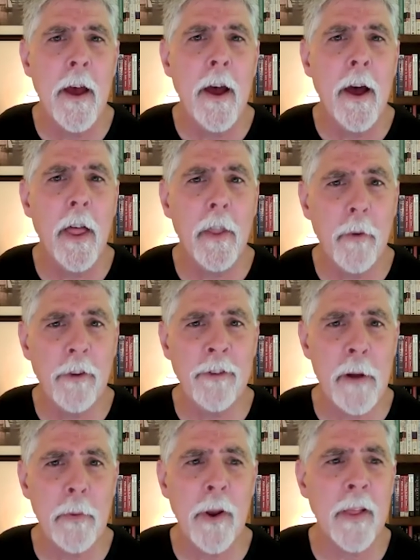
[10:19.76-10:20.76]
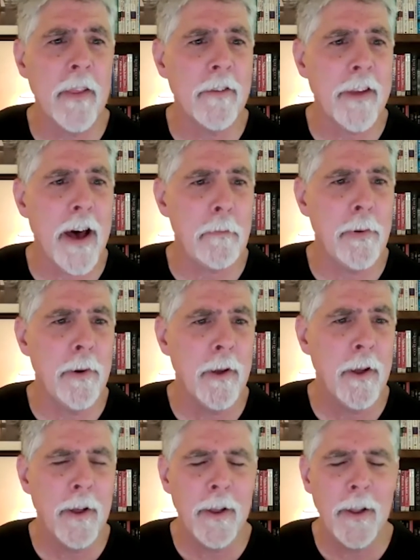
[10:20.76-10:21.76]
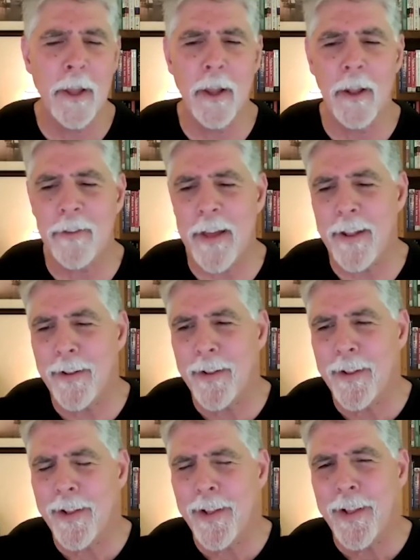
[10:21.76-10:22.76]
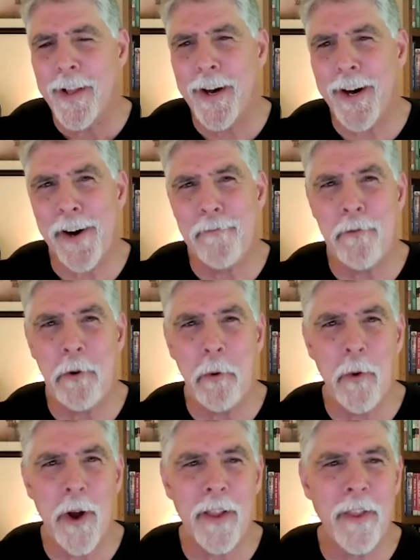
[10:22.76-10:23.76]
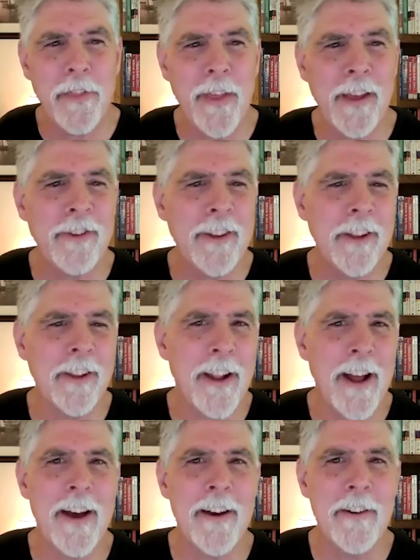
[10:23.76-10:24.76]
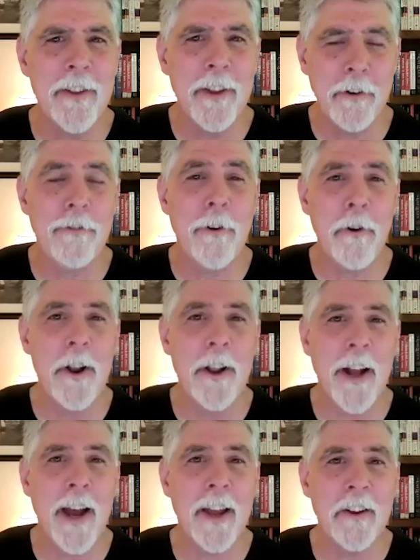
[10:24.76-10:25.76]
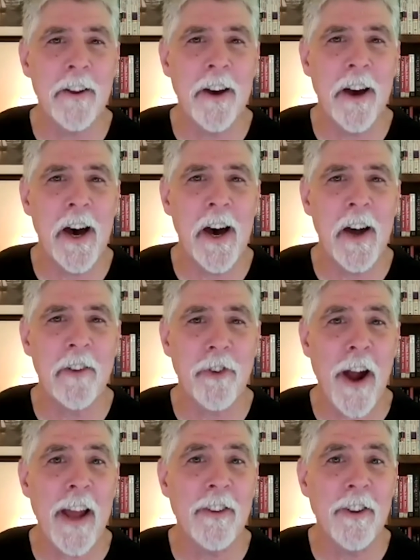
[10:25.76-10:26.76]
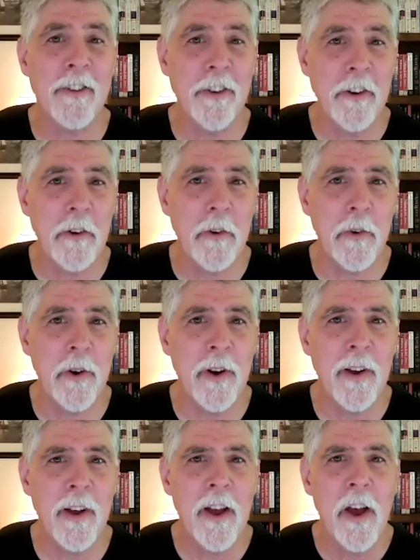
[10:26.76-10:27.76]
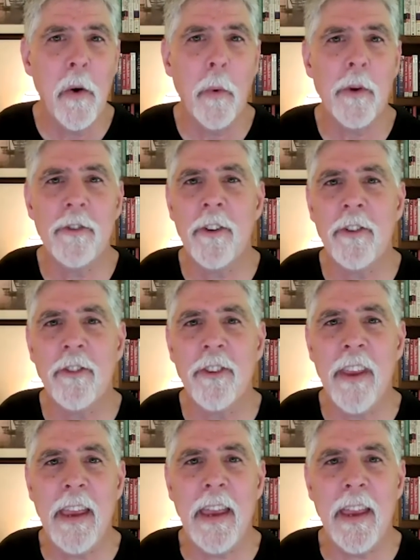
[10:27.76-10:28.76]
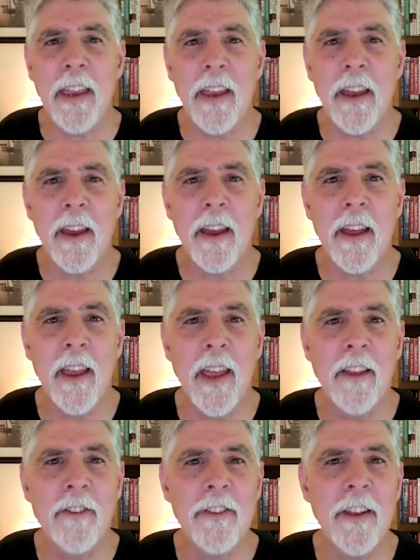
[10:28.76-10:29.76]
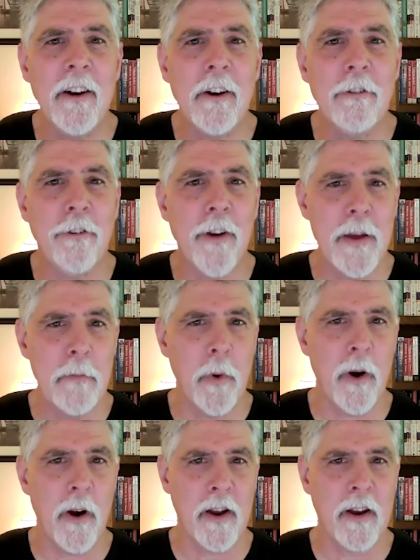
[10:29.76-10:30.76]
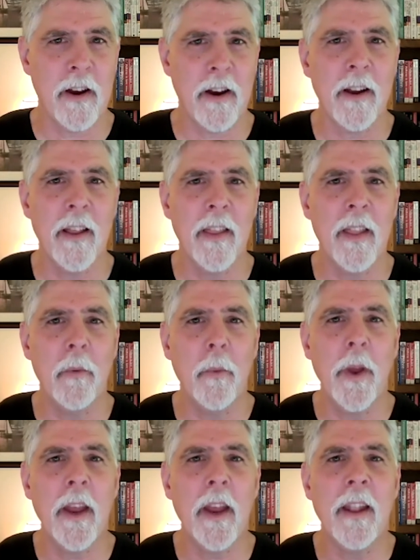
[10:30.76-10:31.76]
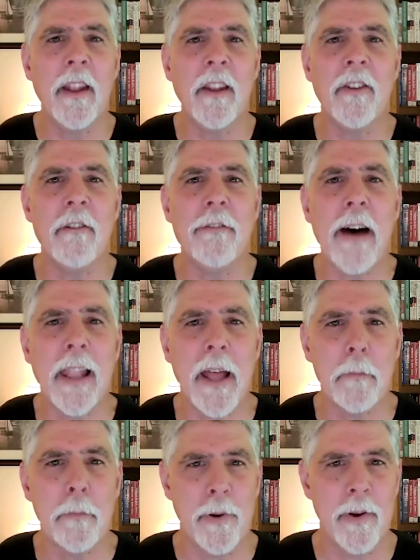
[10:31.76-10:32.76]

The reason I bring this up, Lehel, is that one of the things Neil Ford and I tried to do was to see, is there a framework that we can develop